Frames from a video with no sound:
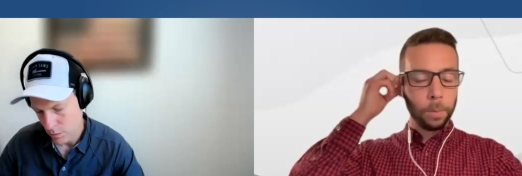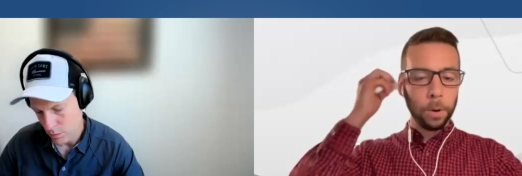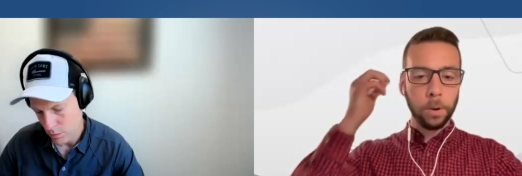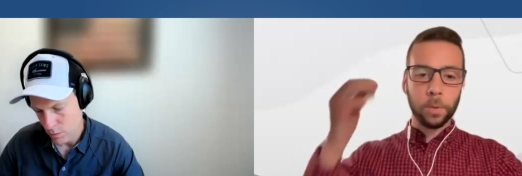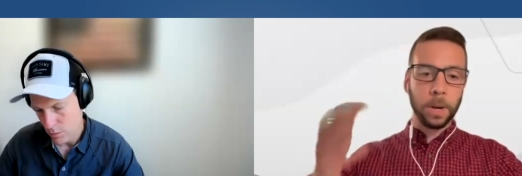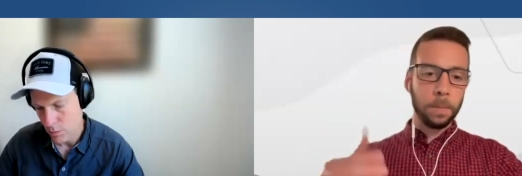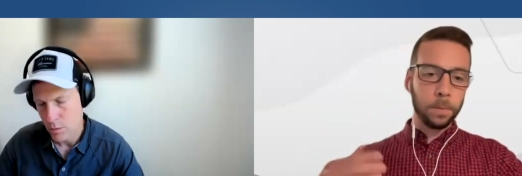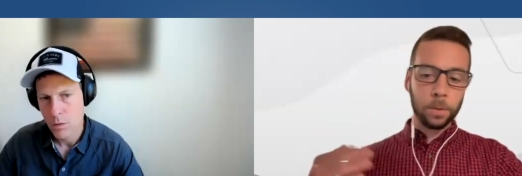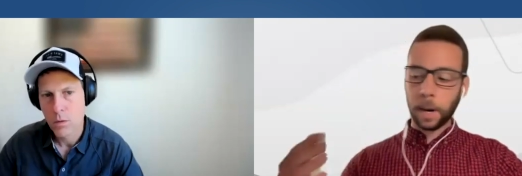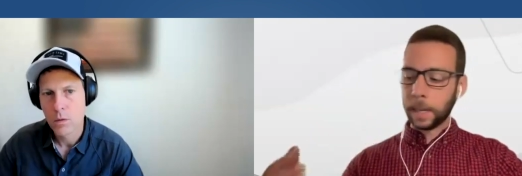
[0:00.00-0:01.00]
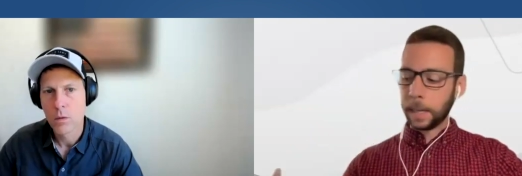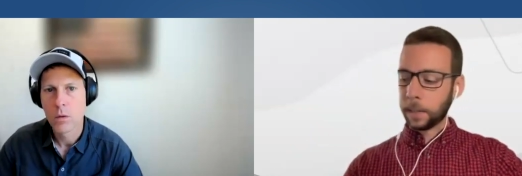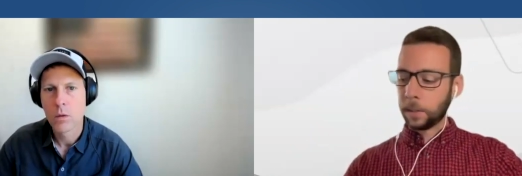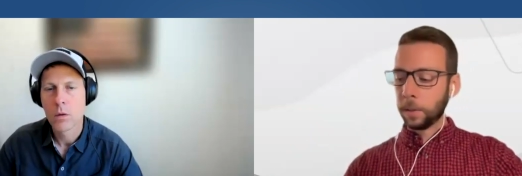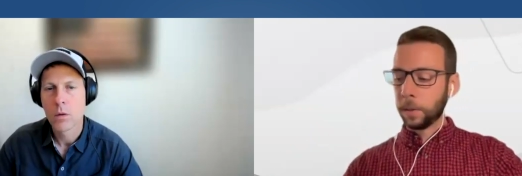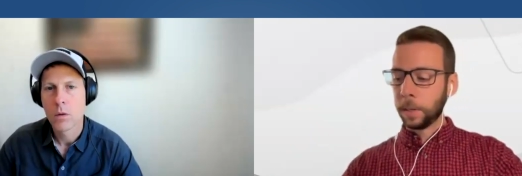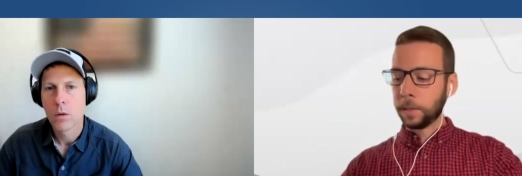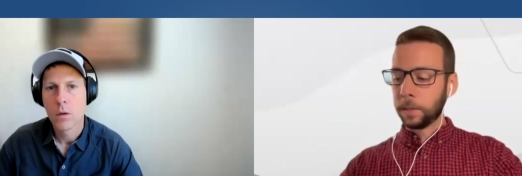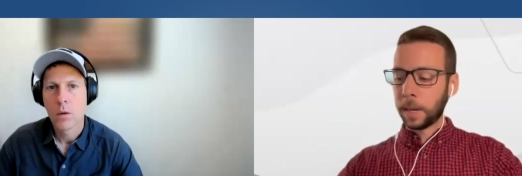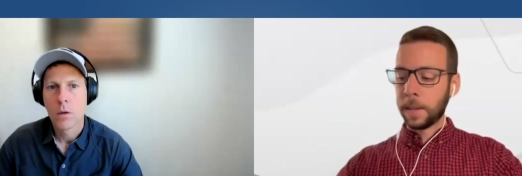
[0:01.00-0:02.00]
Speaker 1: approach, what I'm trying to get to
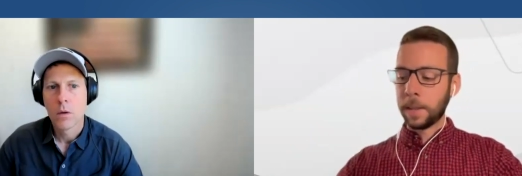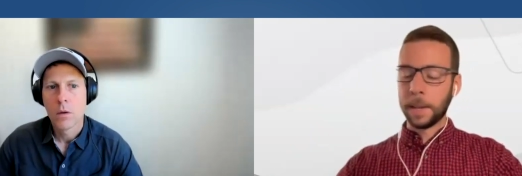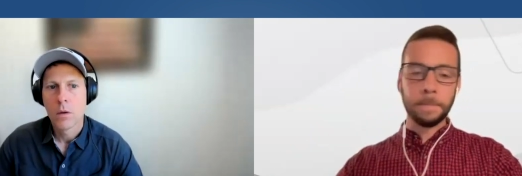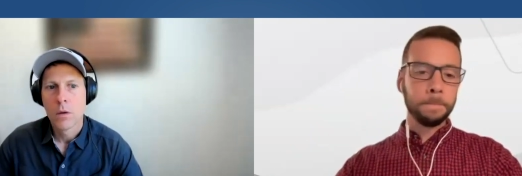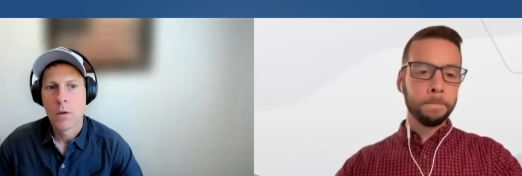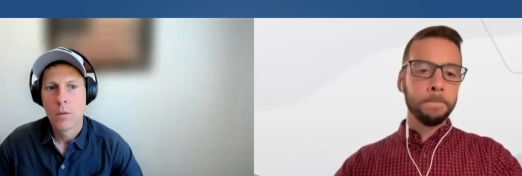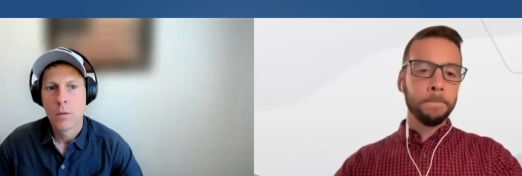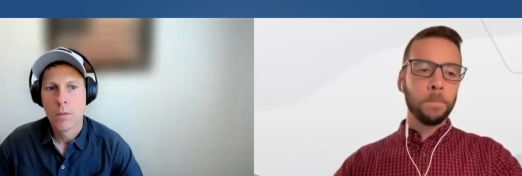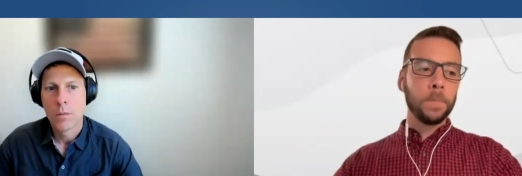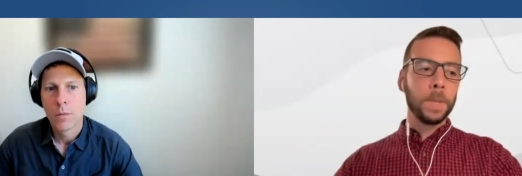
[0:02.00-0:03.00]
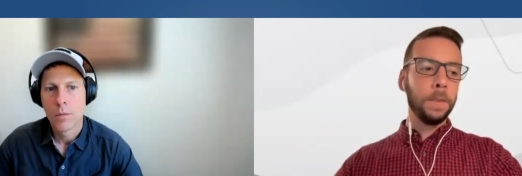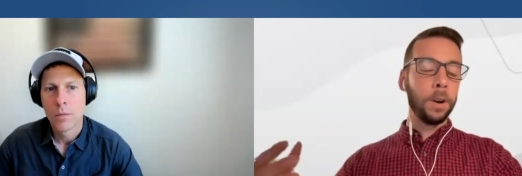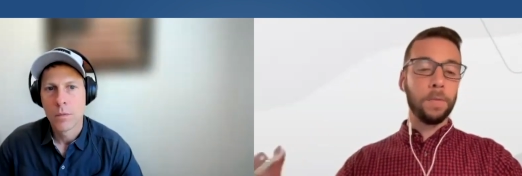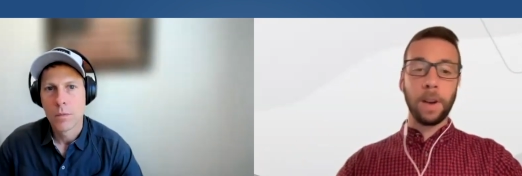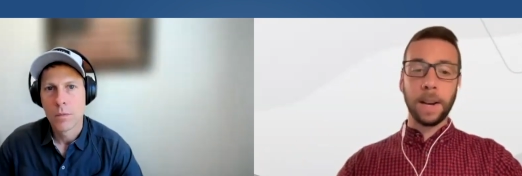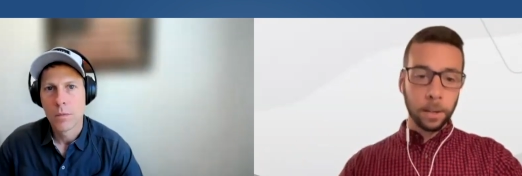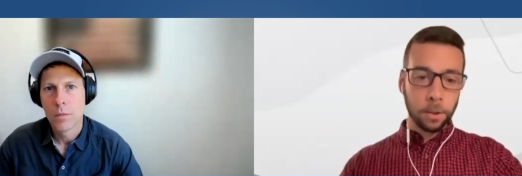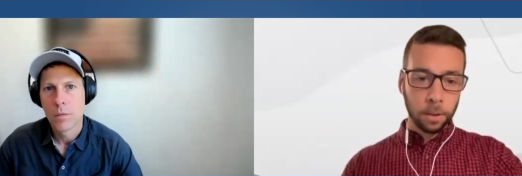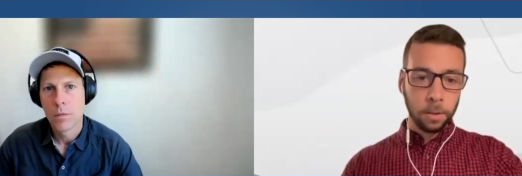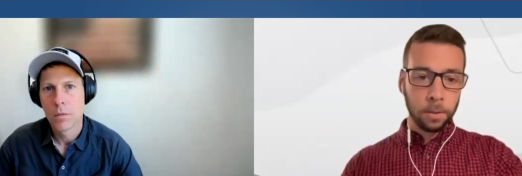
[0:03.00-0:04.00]
is saying that even our
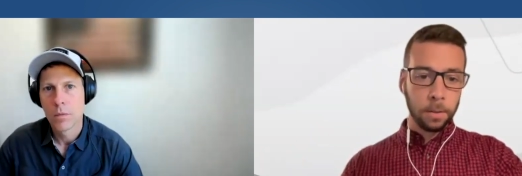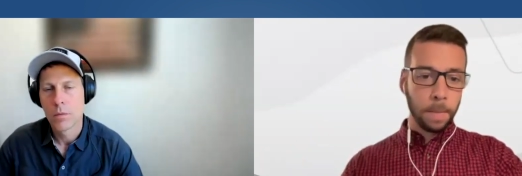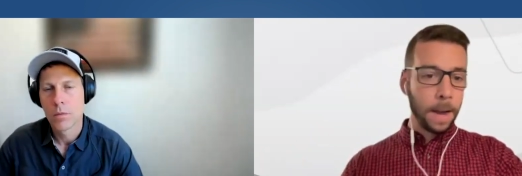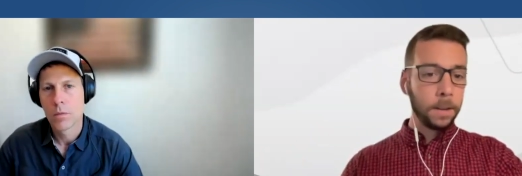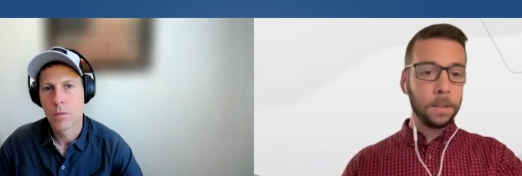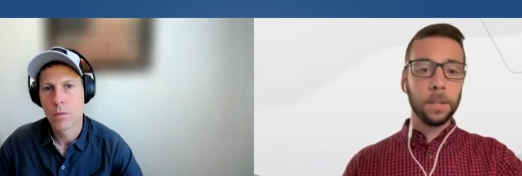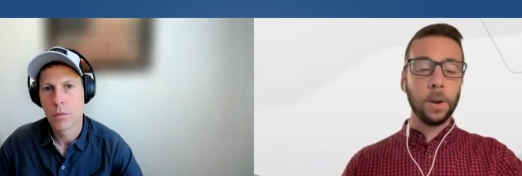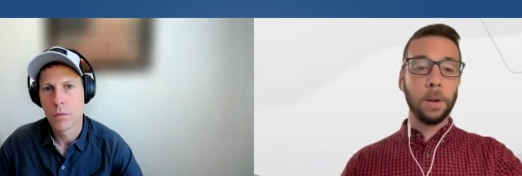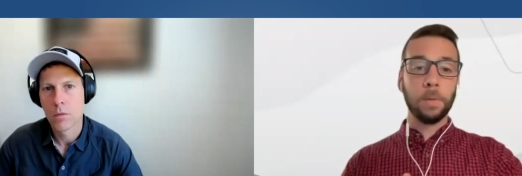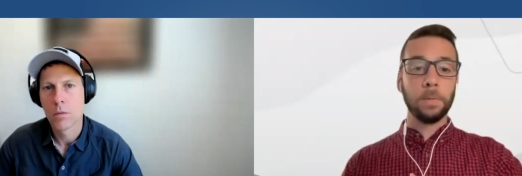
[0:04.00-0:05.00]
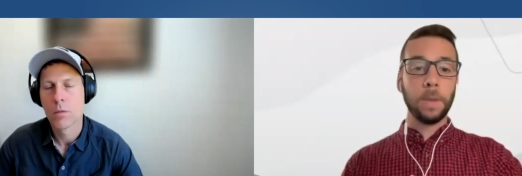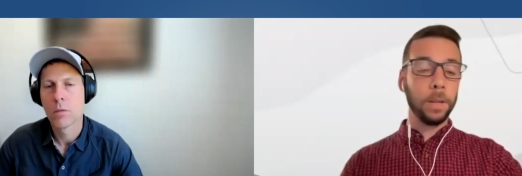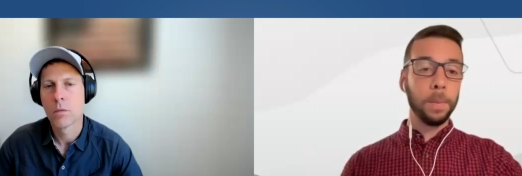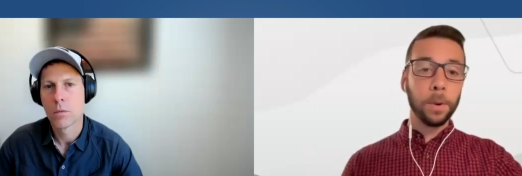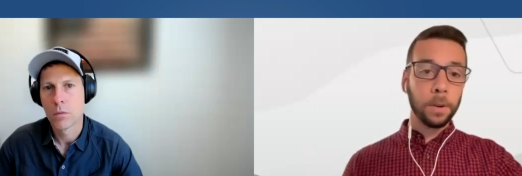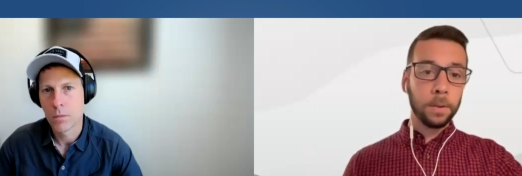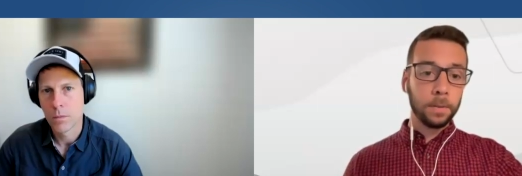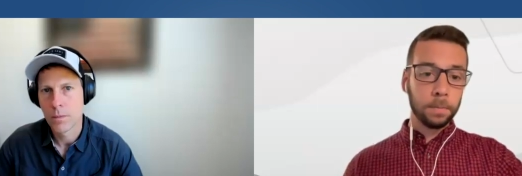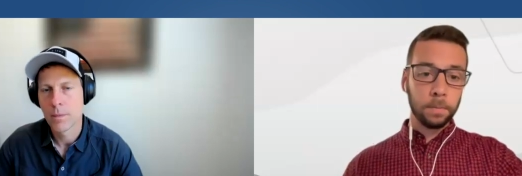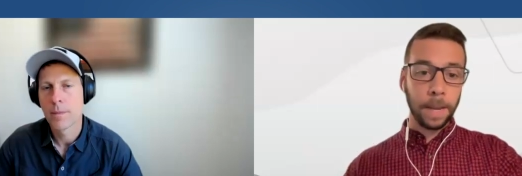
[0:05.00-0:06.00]
financial model, you know, how, how Limber
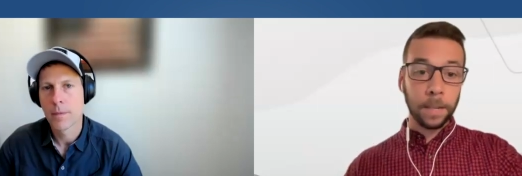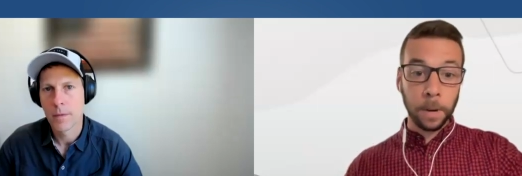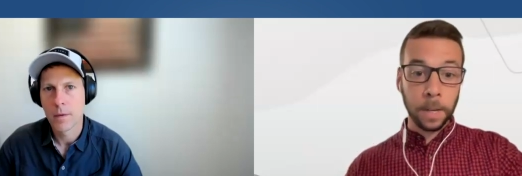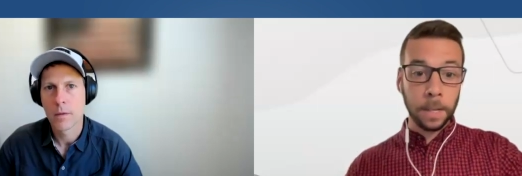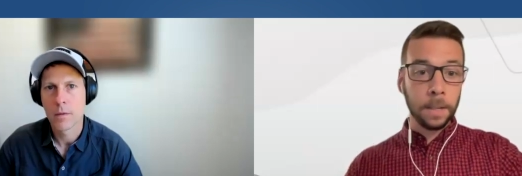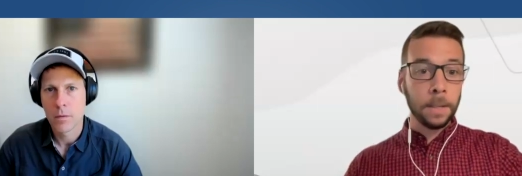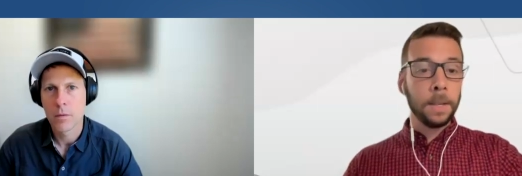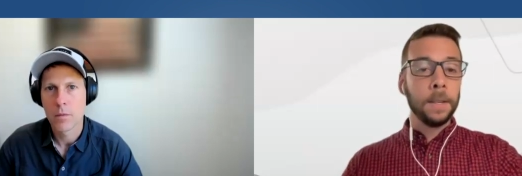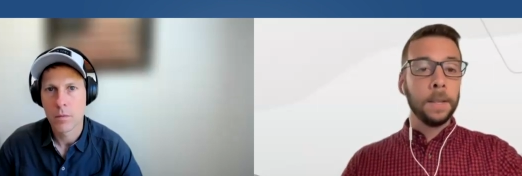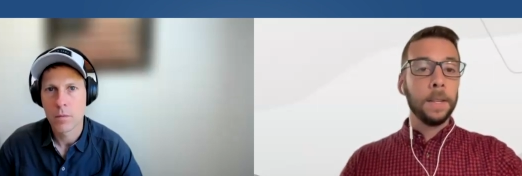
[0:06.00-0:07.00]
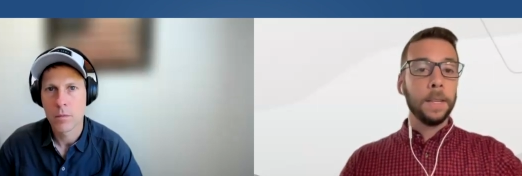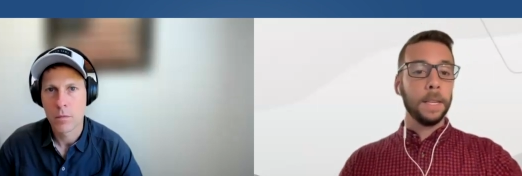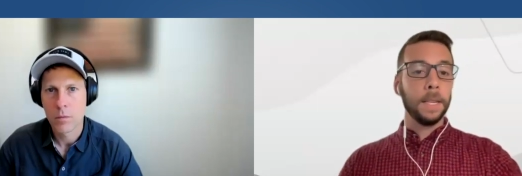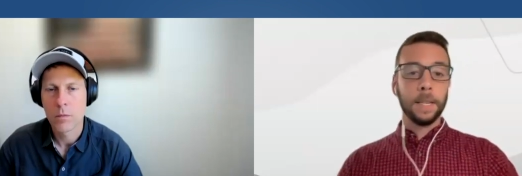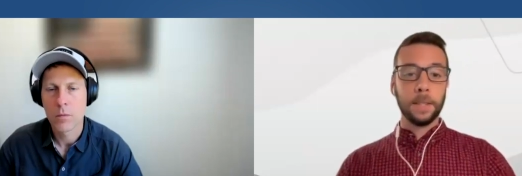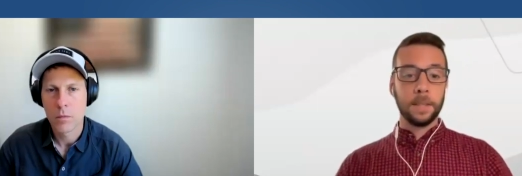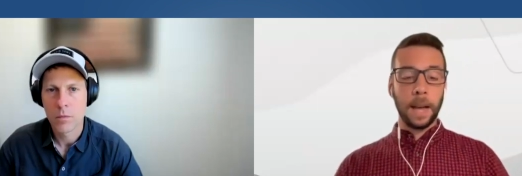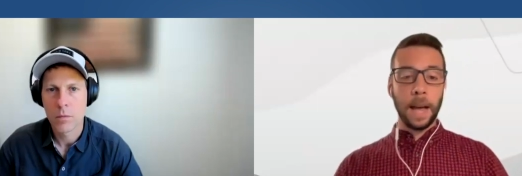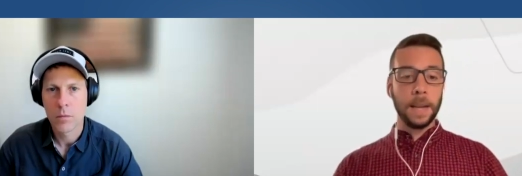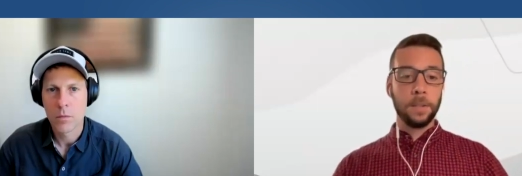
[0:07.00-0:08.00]
makes money is
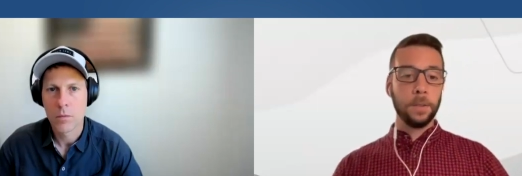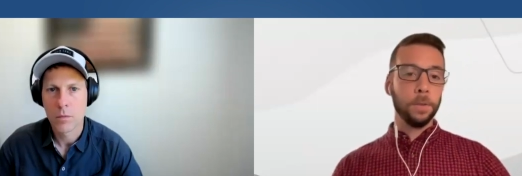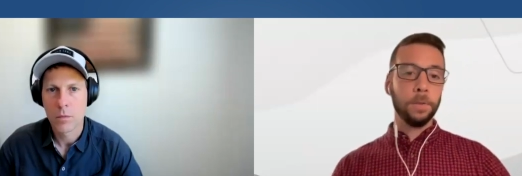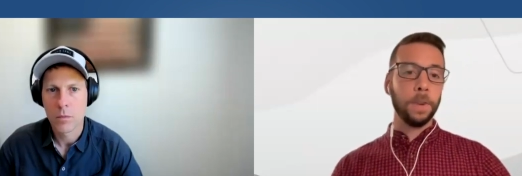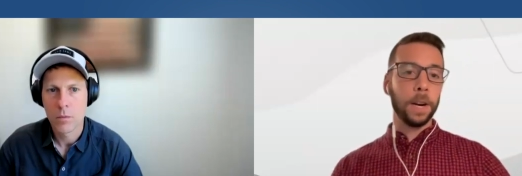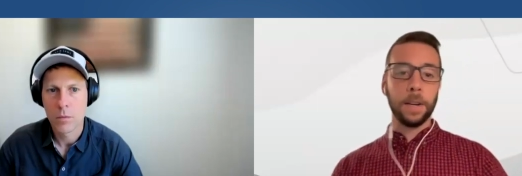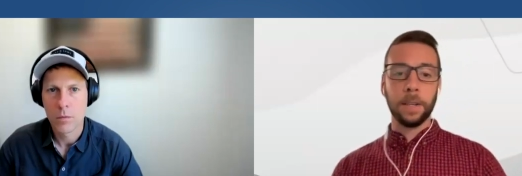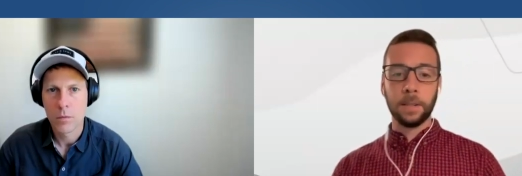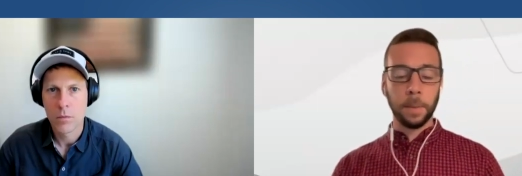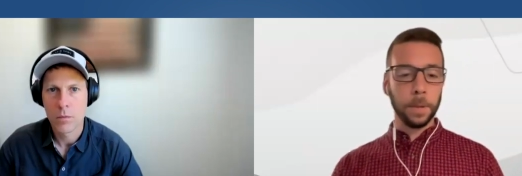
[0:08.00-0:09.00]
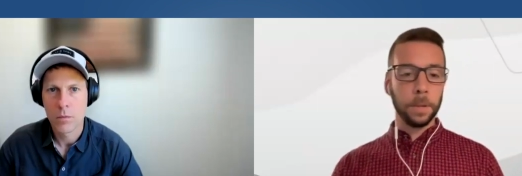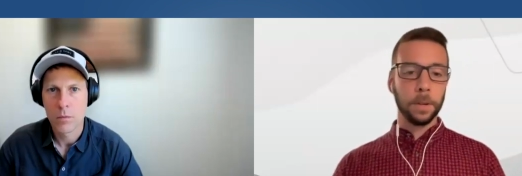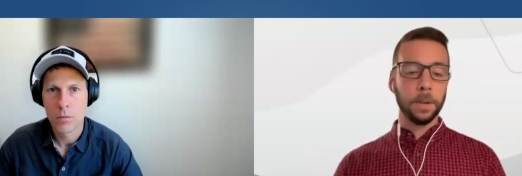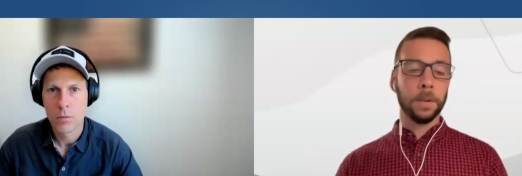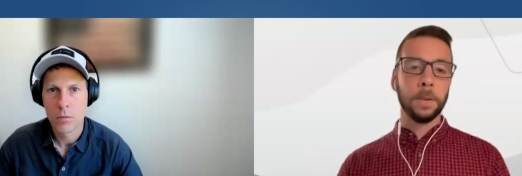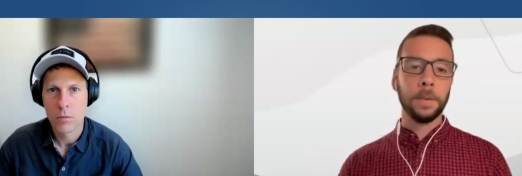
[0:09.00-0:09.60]
tied to very similar